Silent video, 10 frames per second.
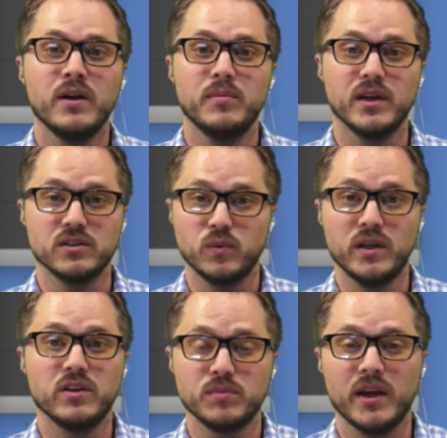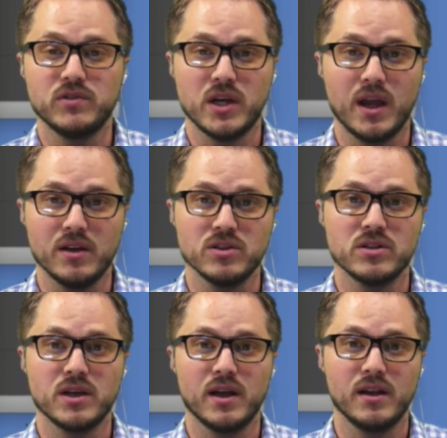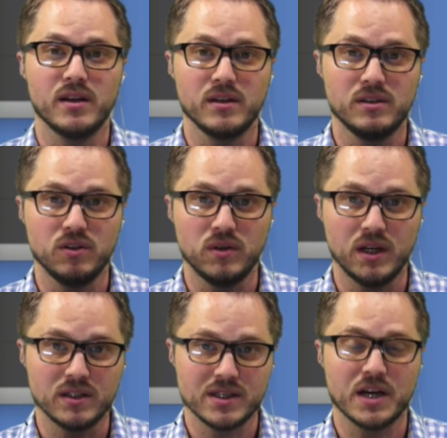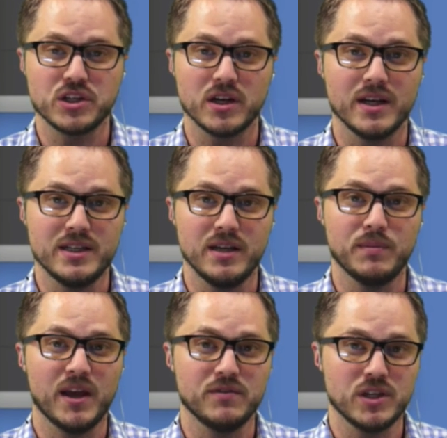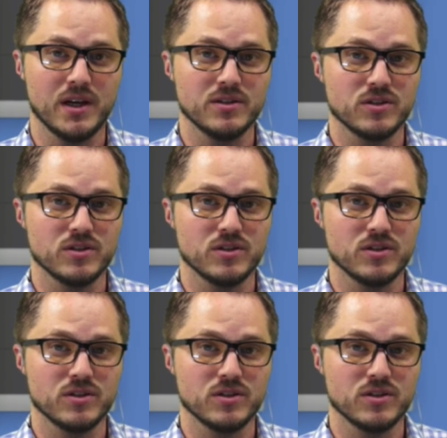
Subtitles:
because the windows may have changed and the unique session ID may have changed.